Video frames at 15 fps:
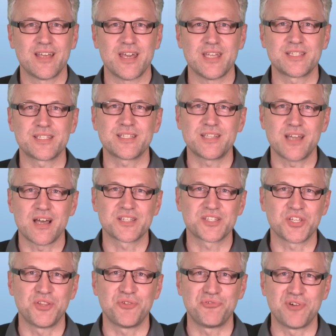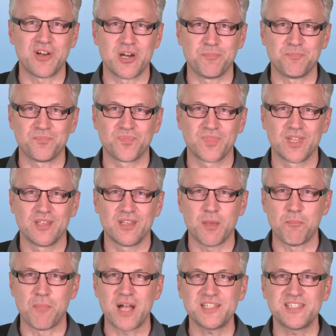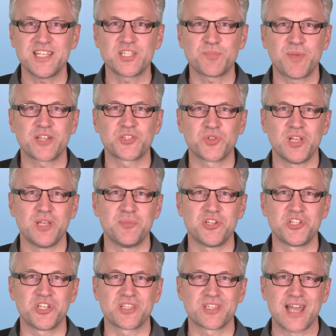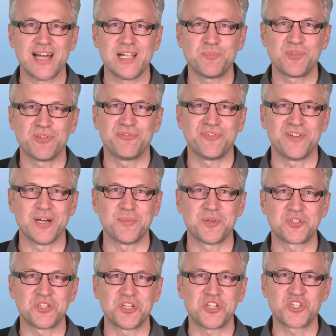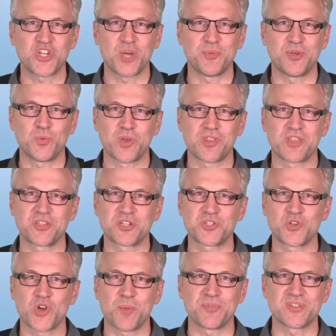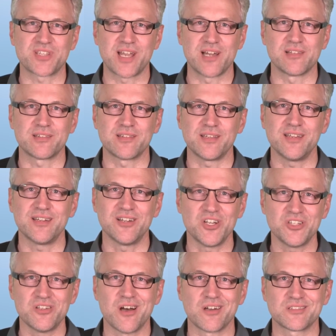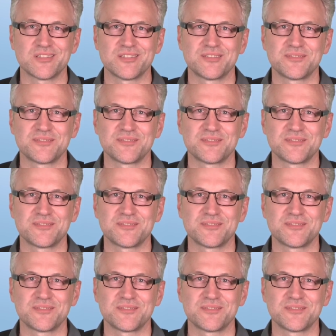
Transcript: It starts on the farm. Multispectral images help the farmer to determine whether the crop is healthy or not.